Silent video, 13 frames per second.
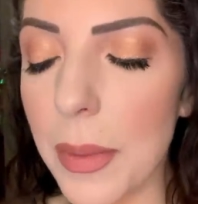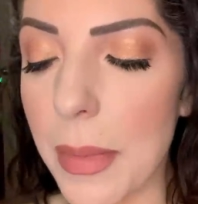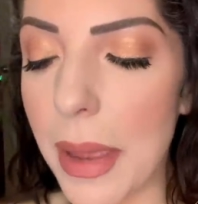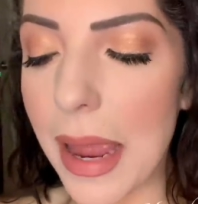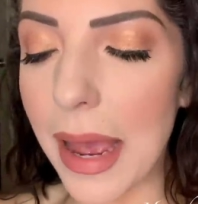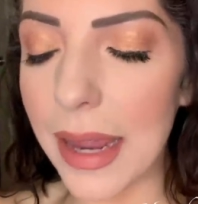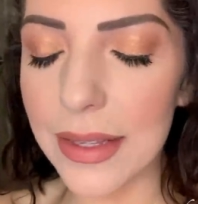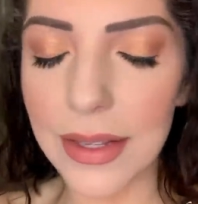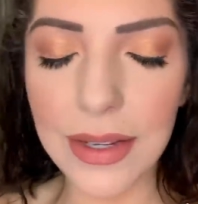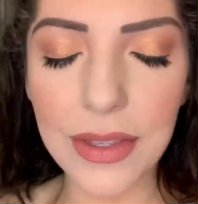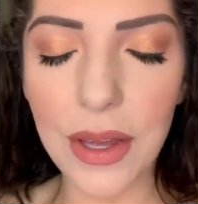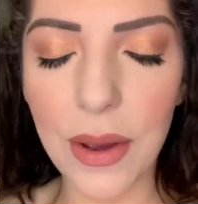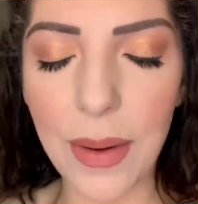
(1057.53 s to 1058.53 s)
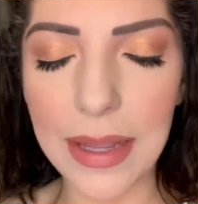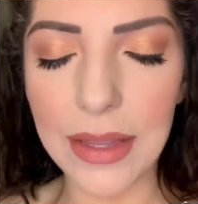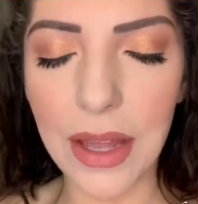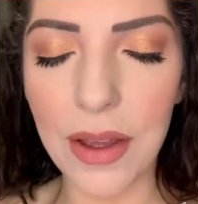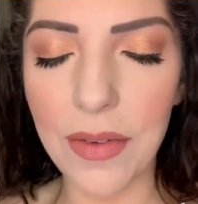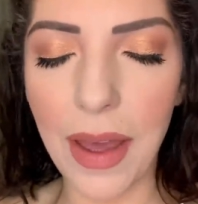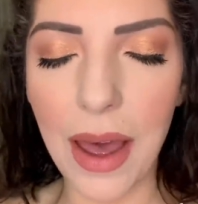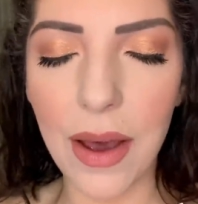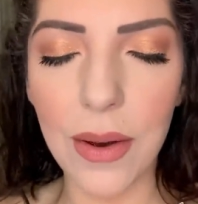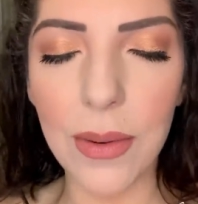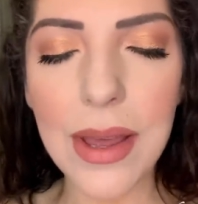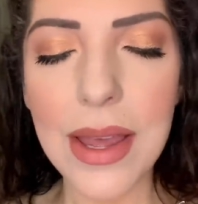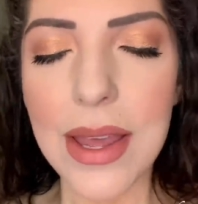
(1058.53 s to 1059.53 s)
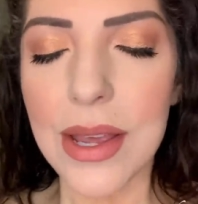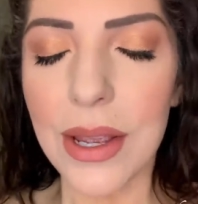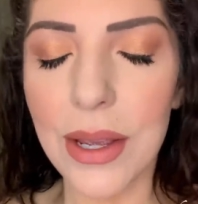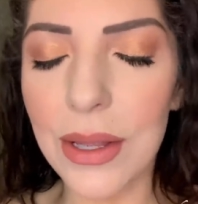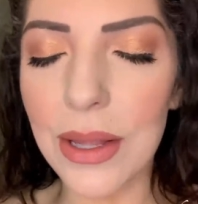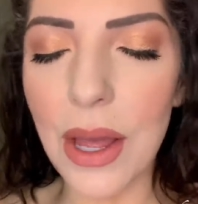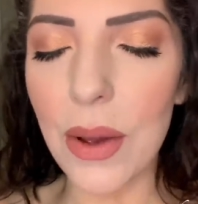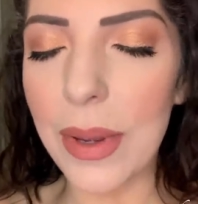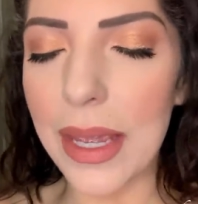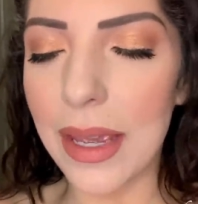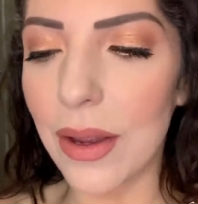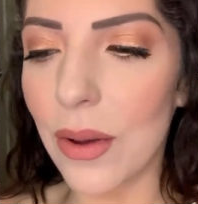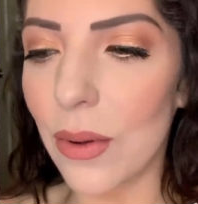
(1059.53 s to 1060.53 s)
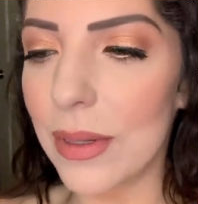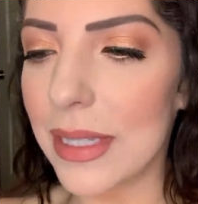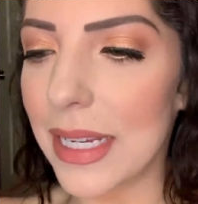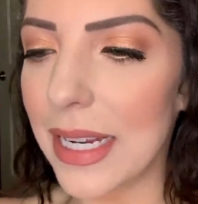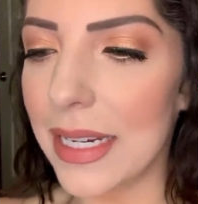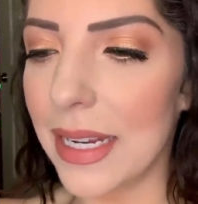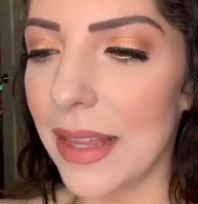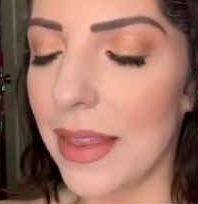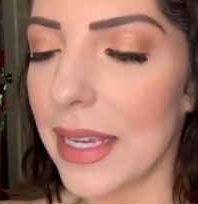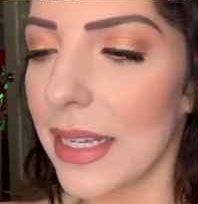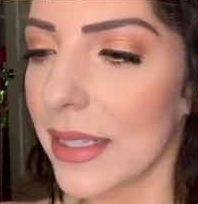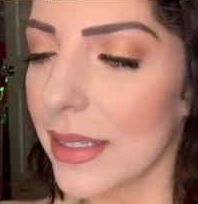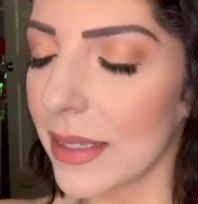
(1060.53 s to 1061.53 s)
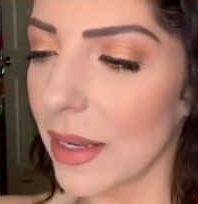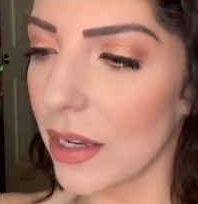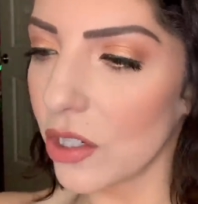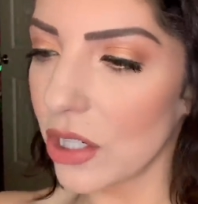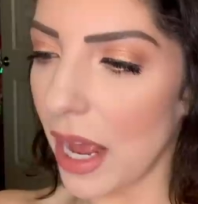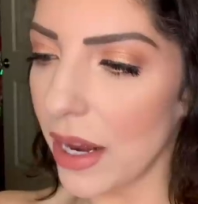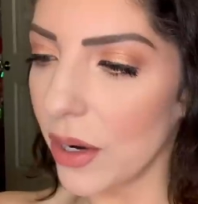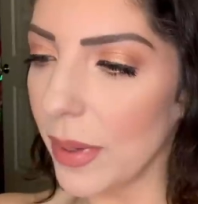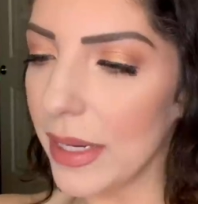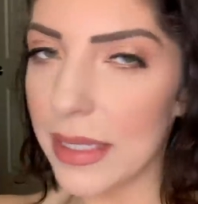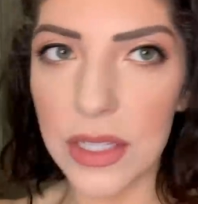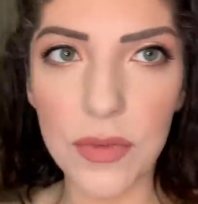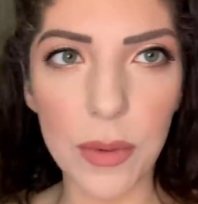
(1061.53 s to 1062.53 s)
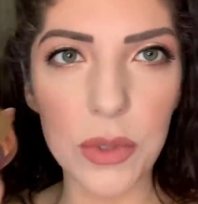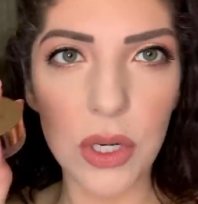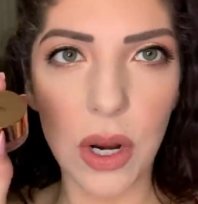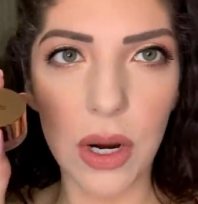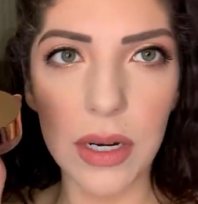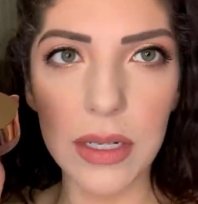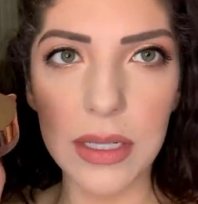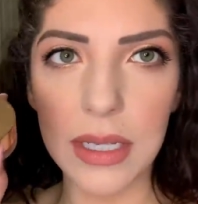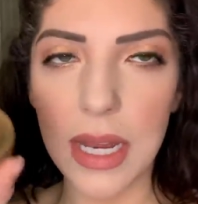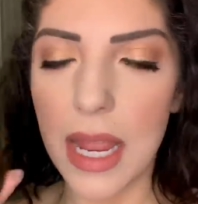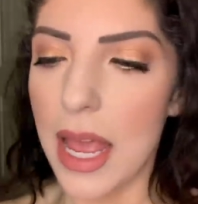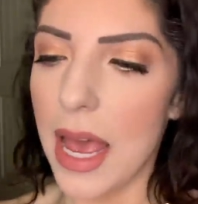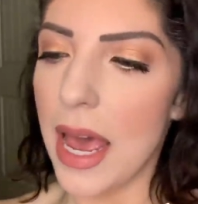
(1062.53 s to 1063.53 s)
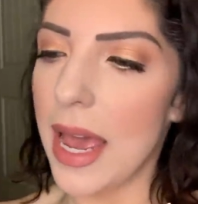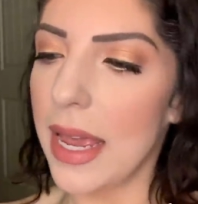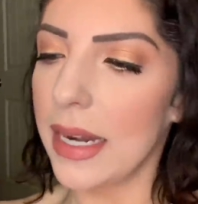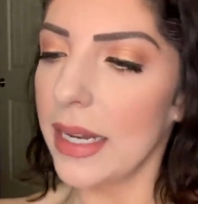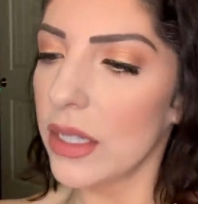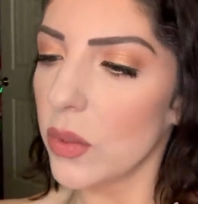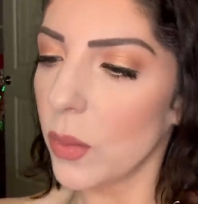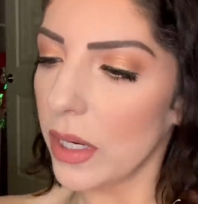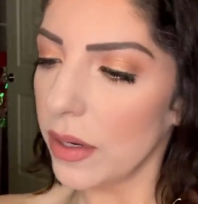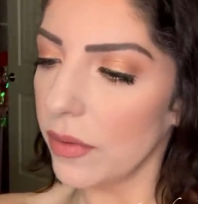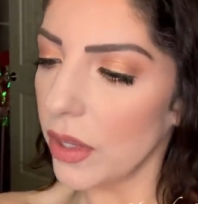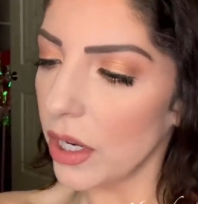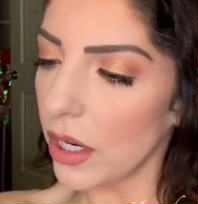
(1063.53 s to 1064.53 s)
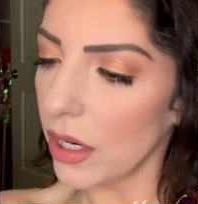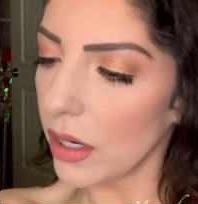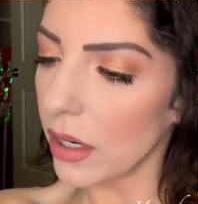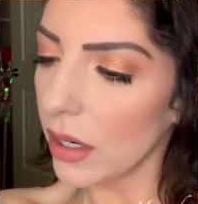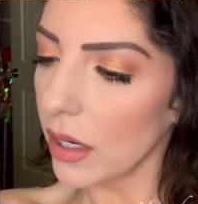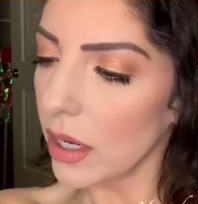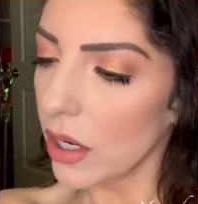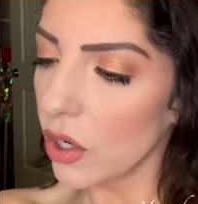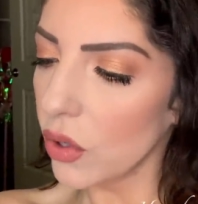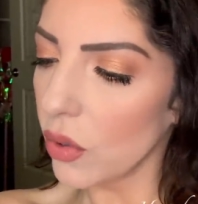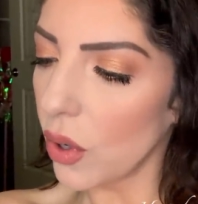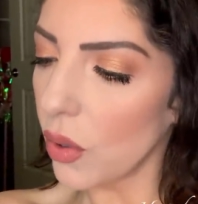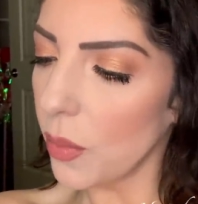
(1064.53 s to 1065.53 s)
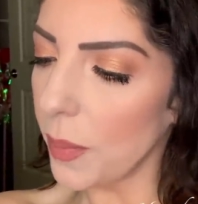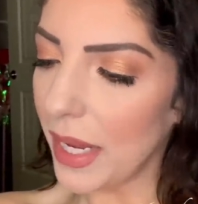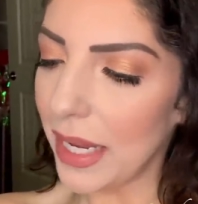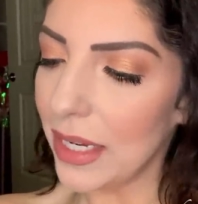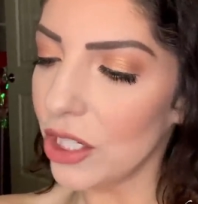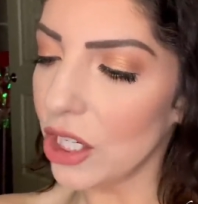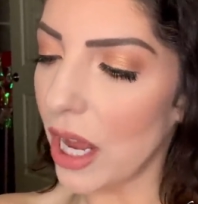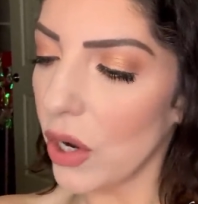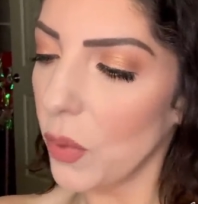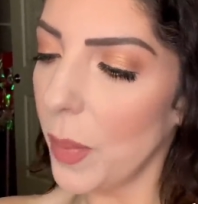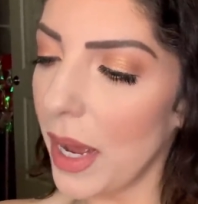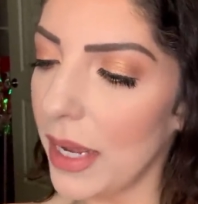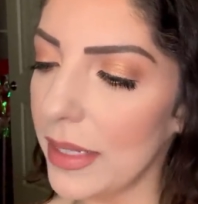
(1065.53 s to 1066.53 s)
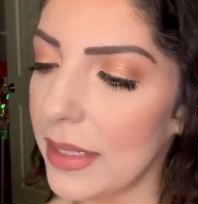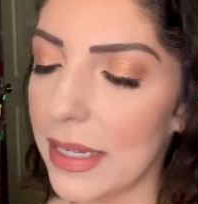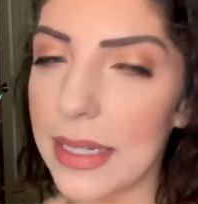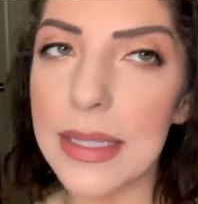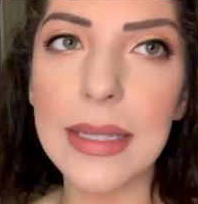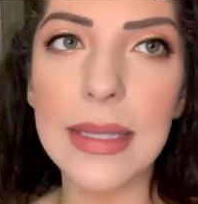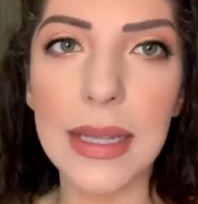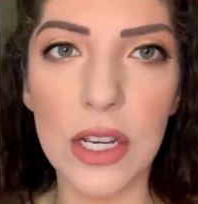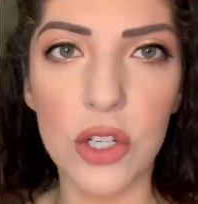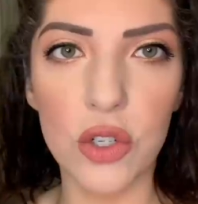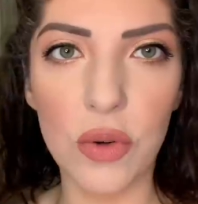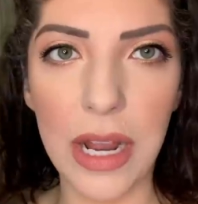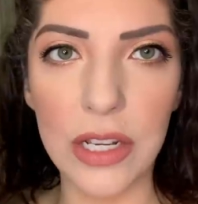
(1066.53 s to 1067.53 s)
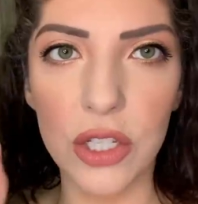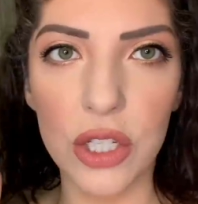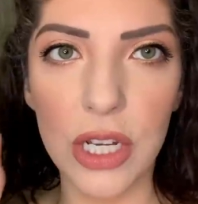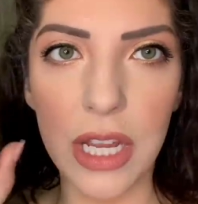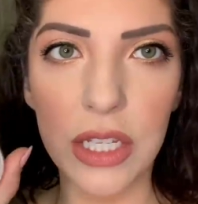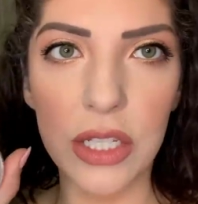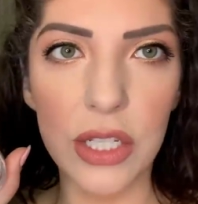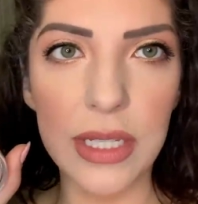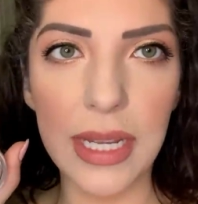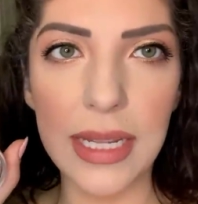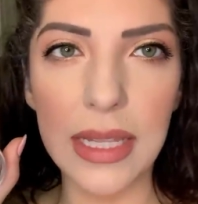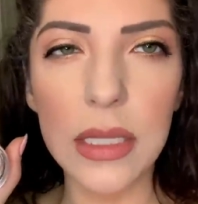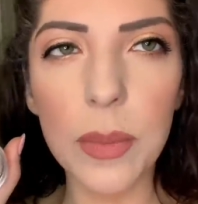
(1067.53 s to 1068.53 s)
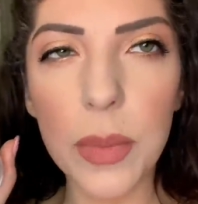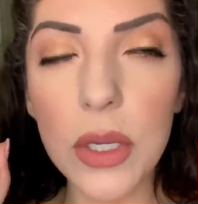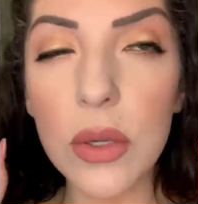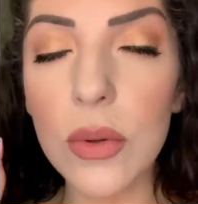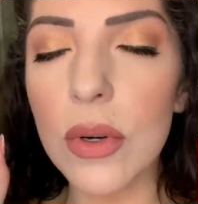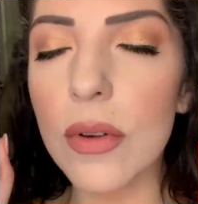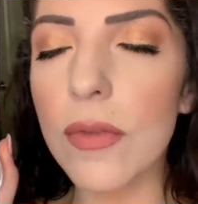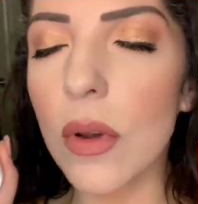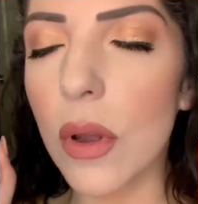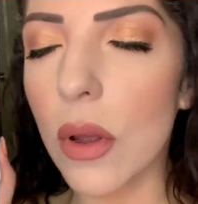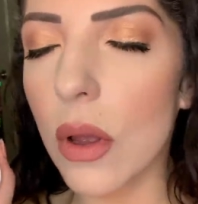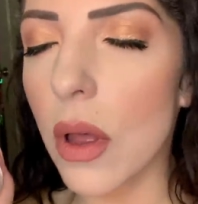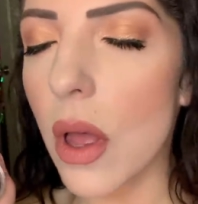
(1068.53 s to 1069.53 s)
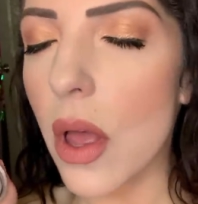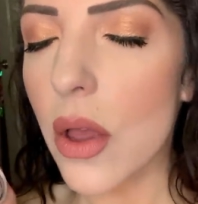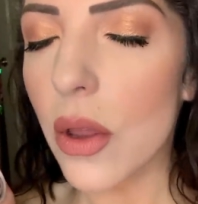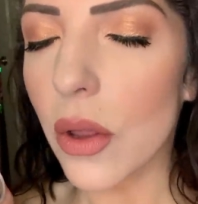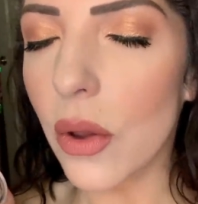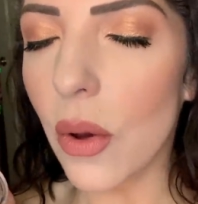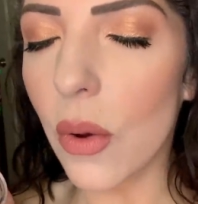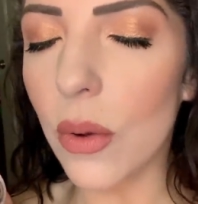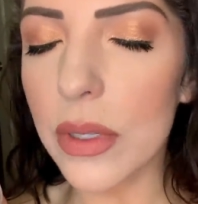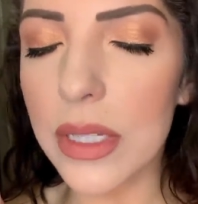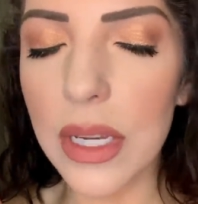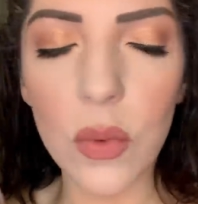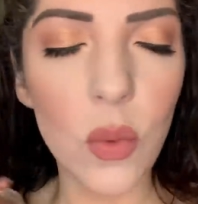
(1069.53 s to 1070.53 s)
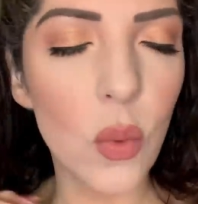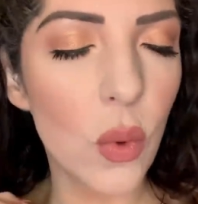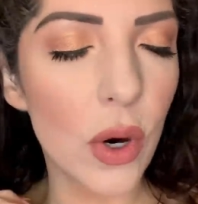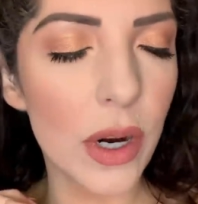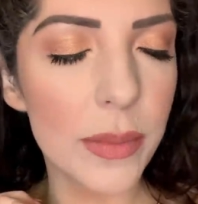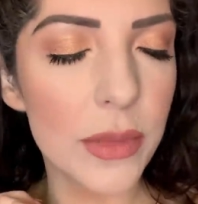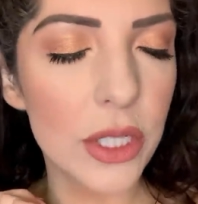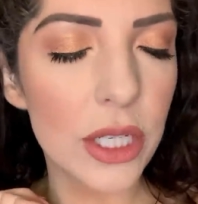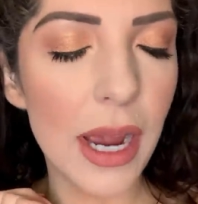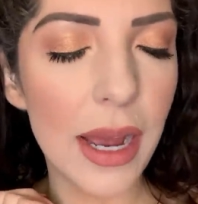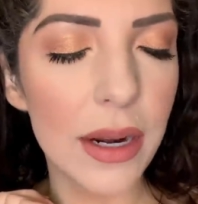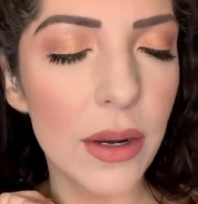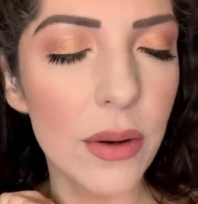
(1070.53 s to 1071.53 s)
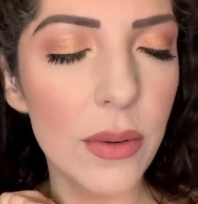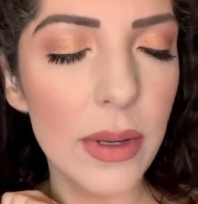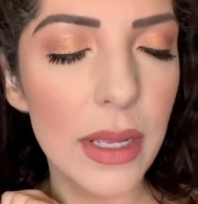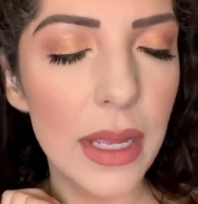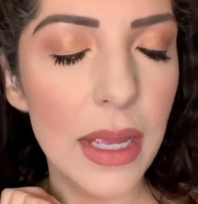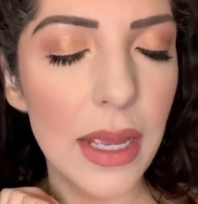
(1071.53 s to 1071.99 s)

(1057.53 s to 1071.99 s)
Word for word: My eye look though, I love how glowy and golden this shadow is. It's from Tarte and it's one of their chrome paint shadow pots in Sun Drenched. And it's just like this beautiful golden warm shadow.